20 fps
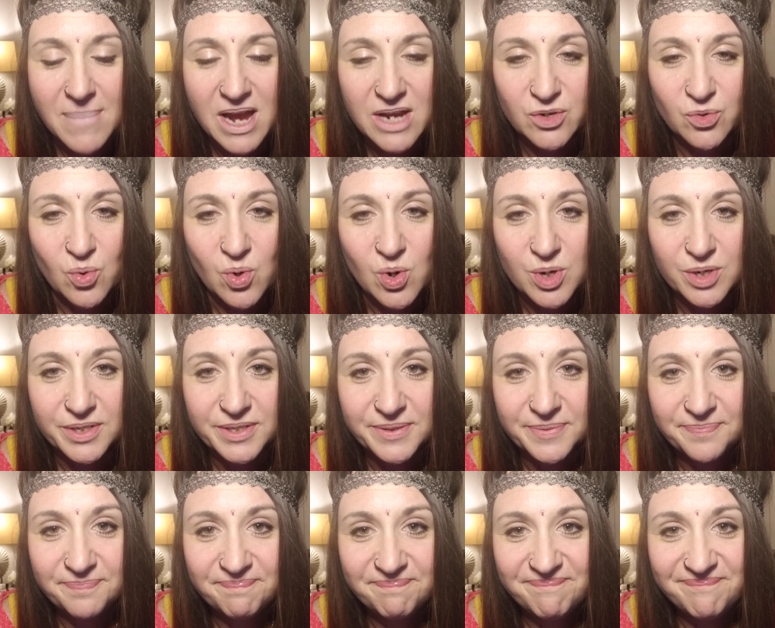Wars.
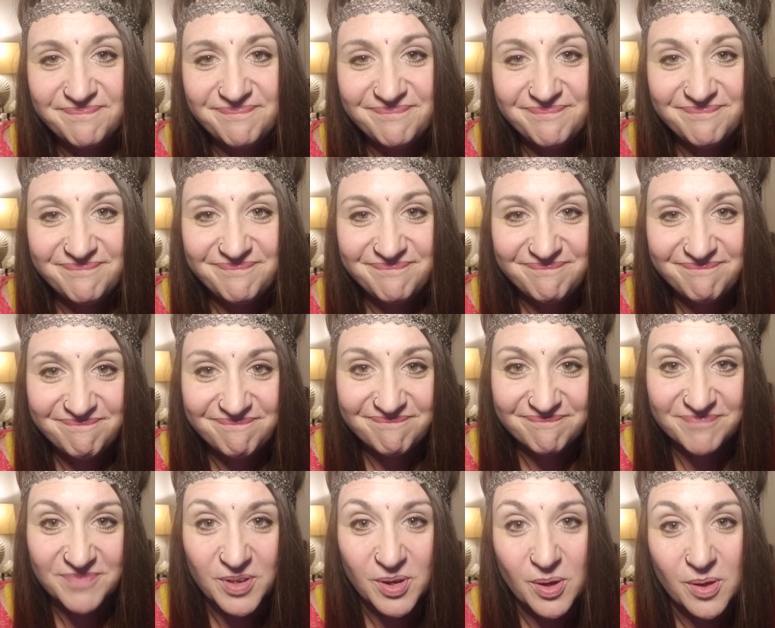
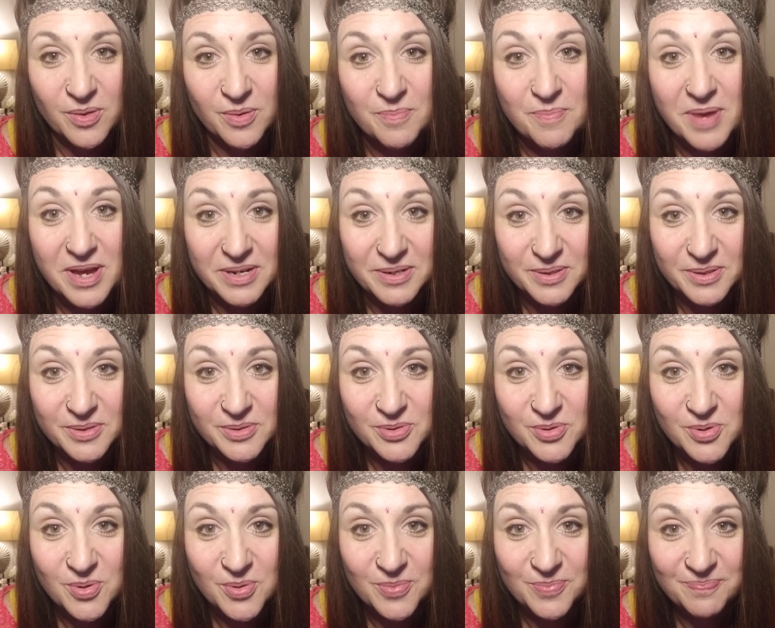I call them mind
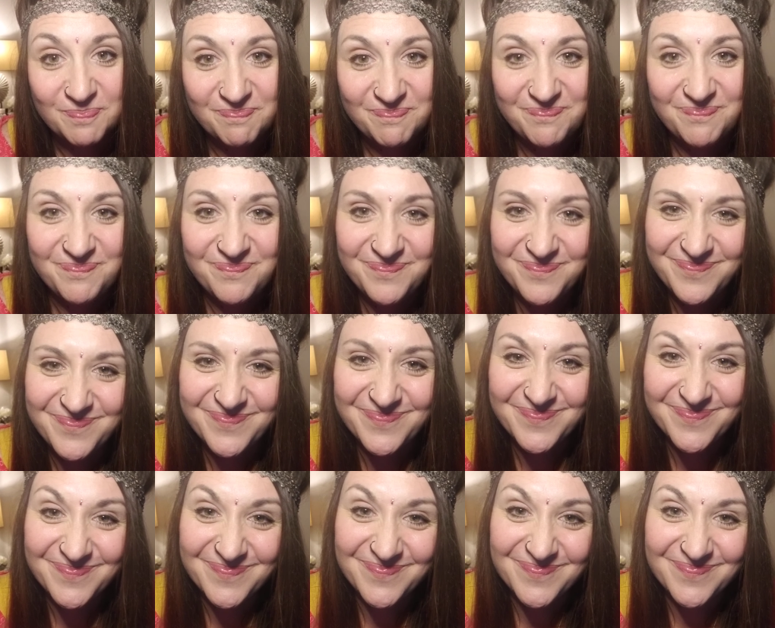control.
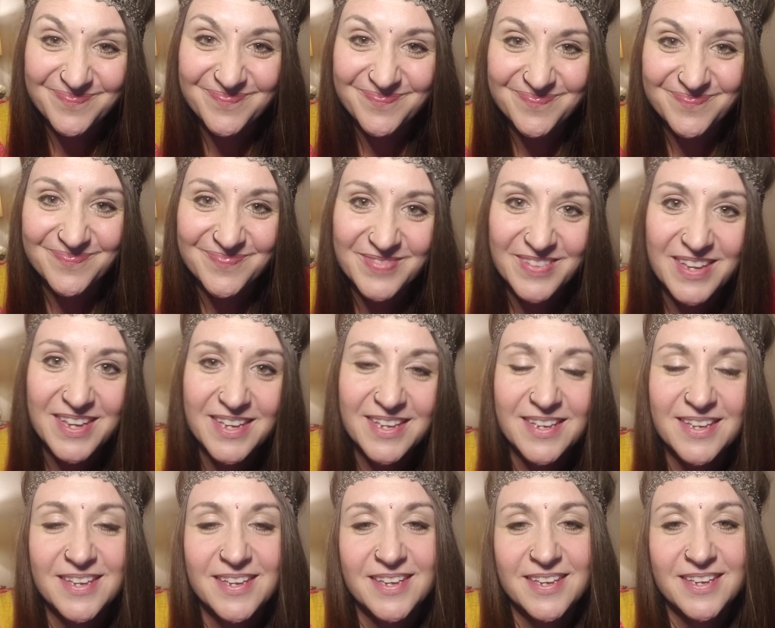
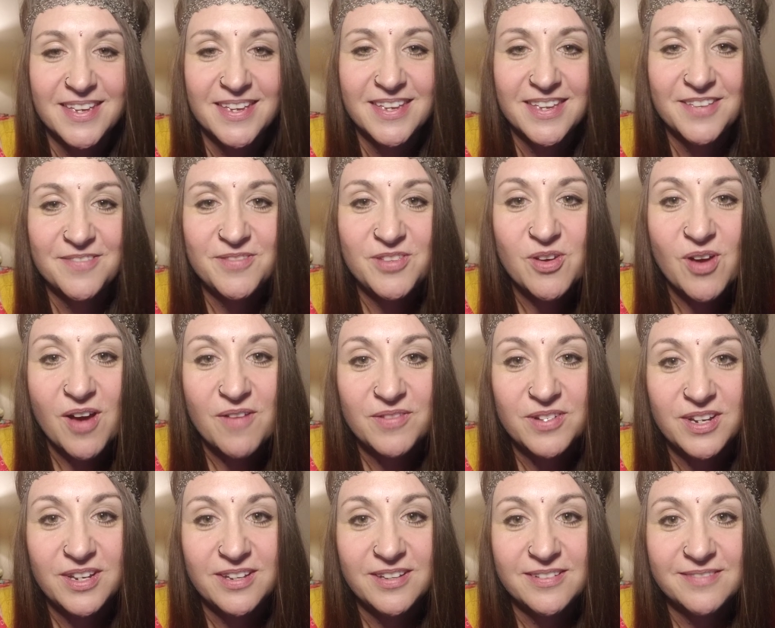If you have
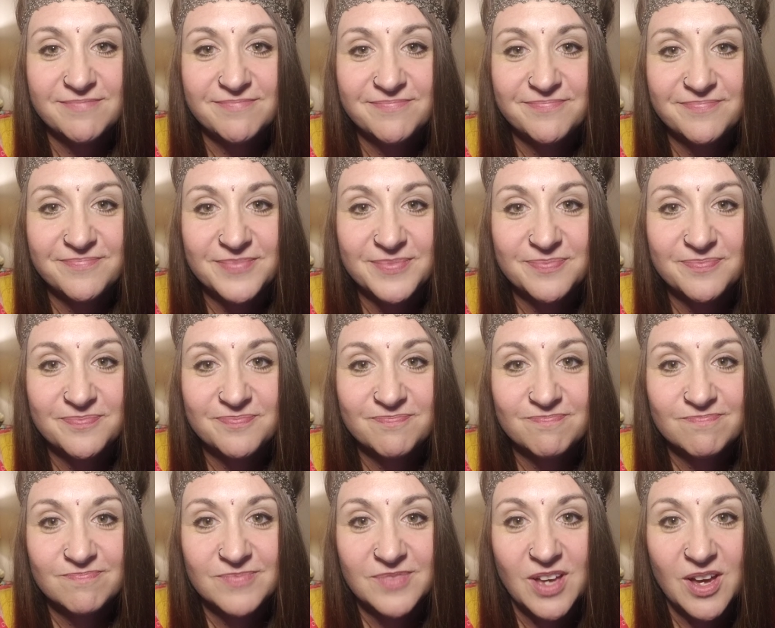any
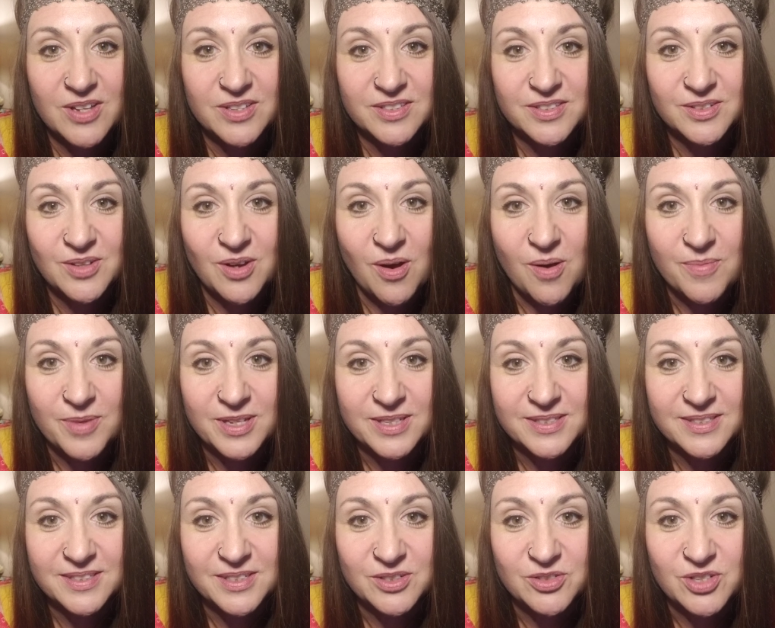thoughts,
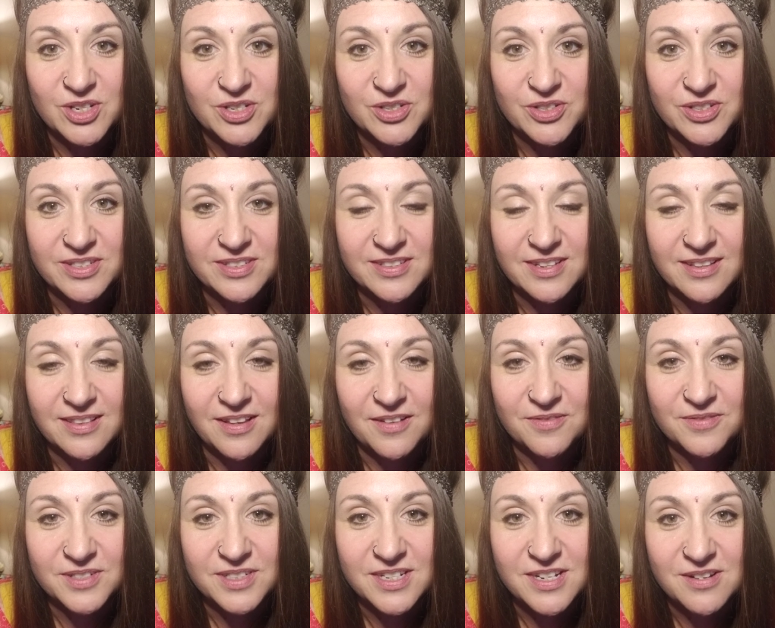comments, suggestions, I'd
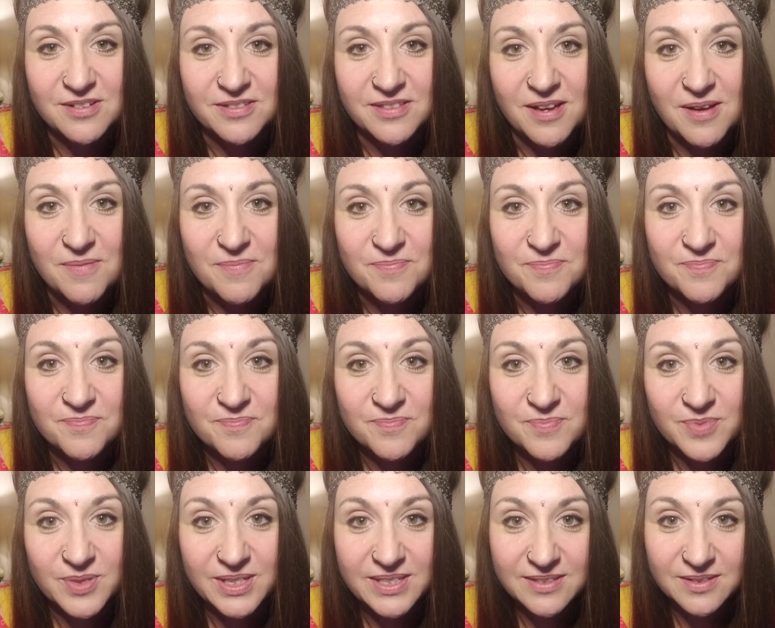love to hear them.
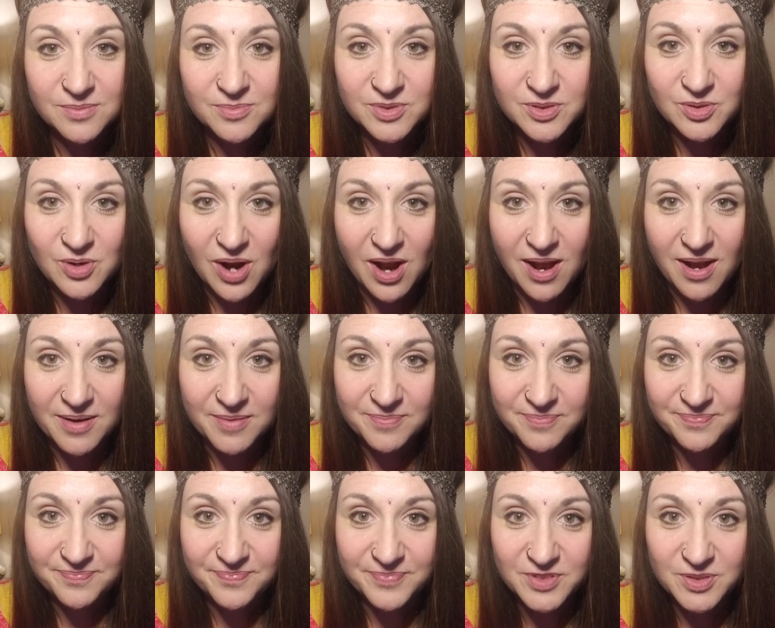Please subscribe
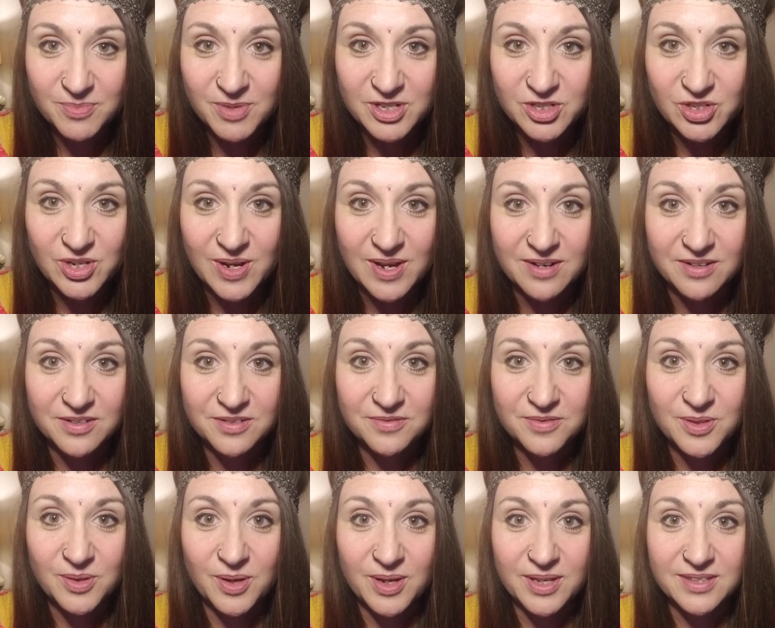to my channel if
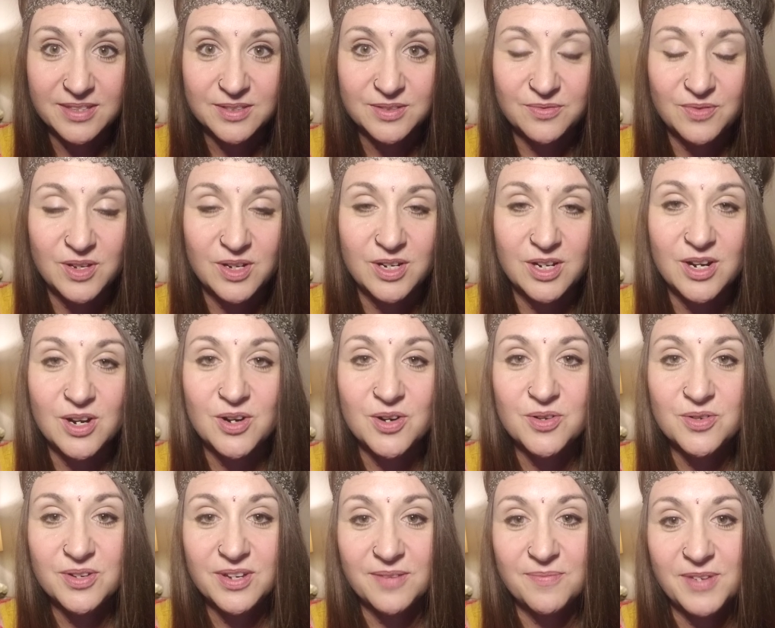you like this
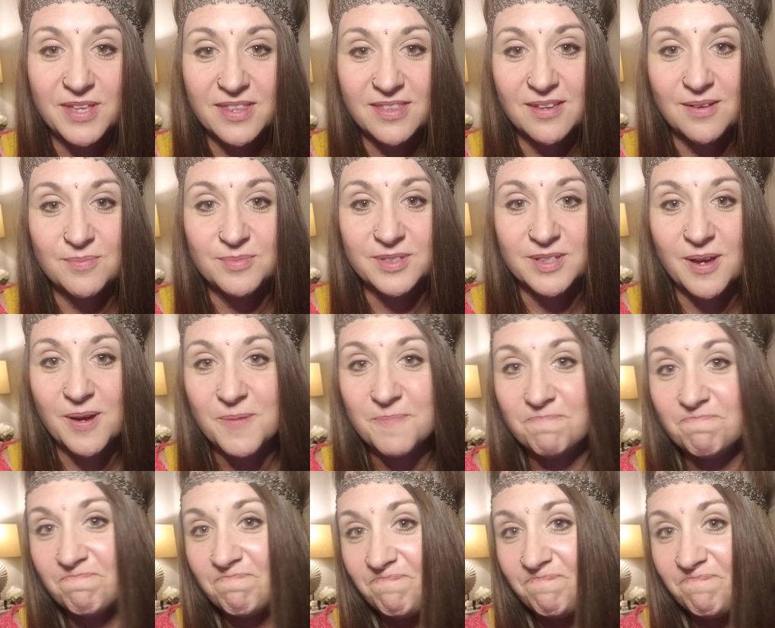video. Give me a thumbs up.